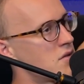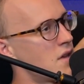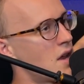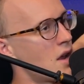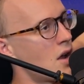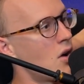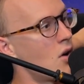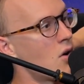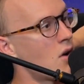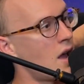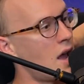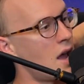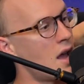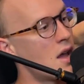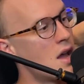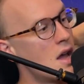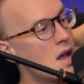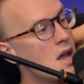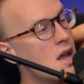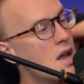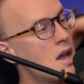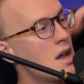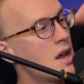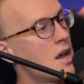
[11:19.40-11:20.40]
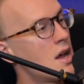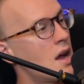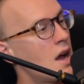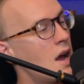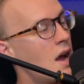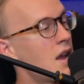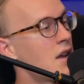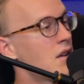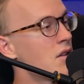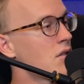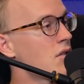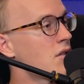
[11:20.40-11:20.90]
like, okay,
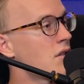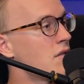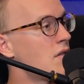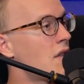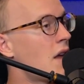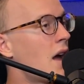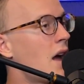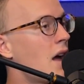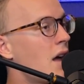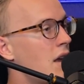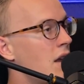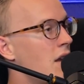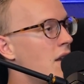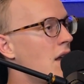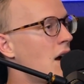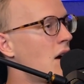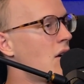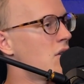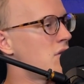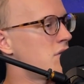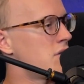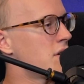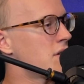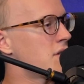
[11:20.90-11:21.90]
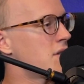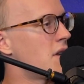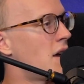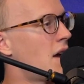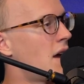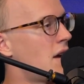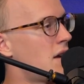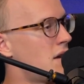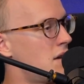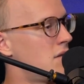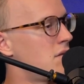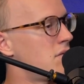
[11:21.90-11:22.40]
I had to learn that and now adjust
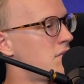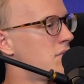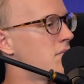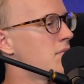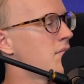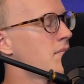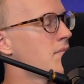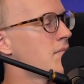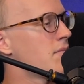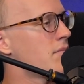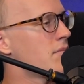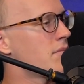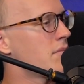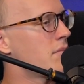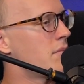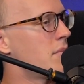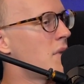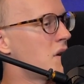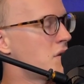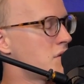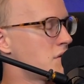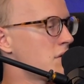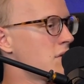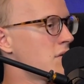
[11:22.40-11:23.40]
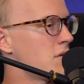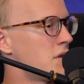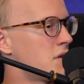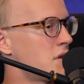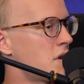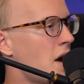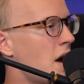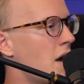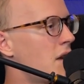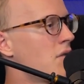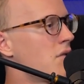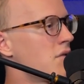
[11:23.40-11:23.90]
that and make sure the
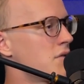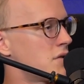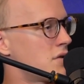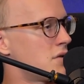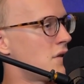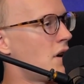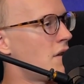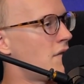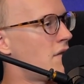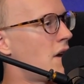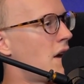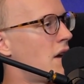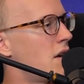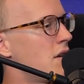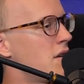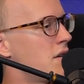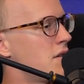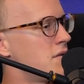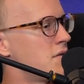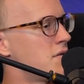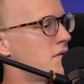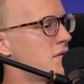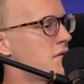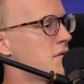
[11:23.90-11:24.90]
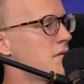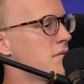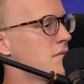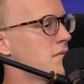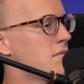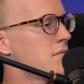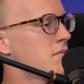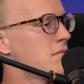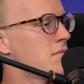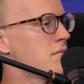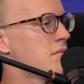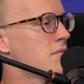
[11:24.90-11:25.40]
titles and all that is
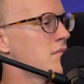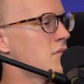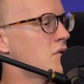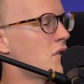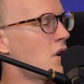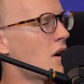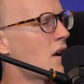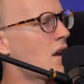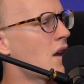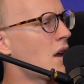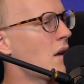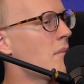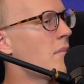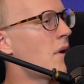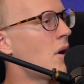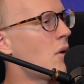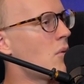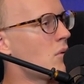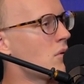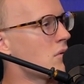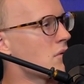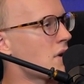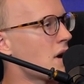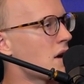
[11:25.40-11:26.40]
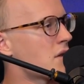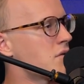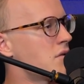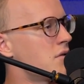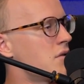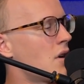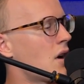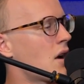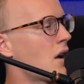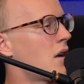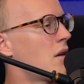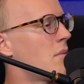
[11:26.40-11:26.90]
talking about what we're actually
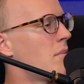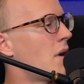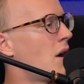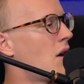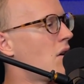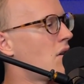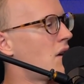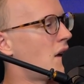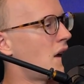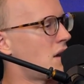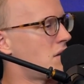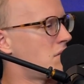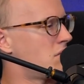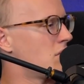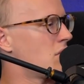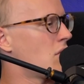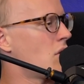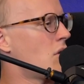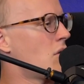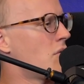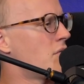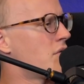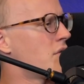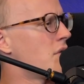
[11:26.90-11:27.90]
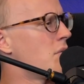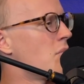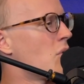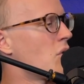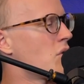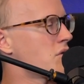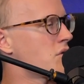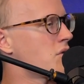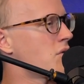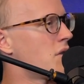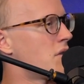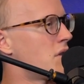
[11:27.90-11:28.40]
talking about, and hopefully more
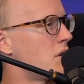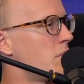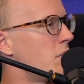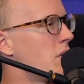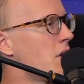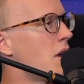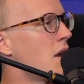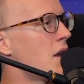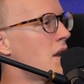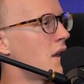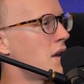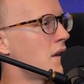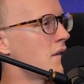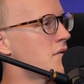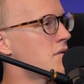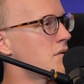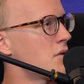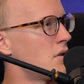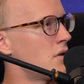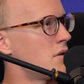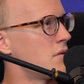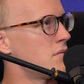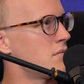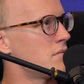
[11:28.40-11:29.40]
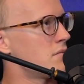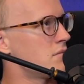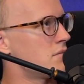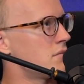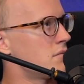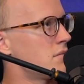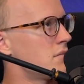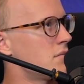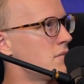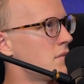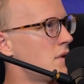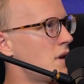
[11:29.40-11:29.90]
so at the beginning so
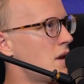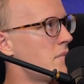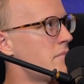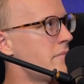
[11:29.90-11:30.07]
it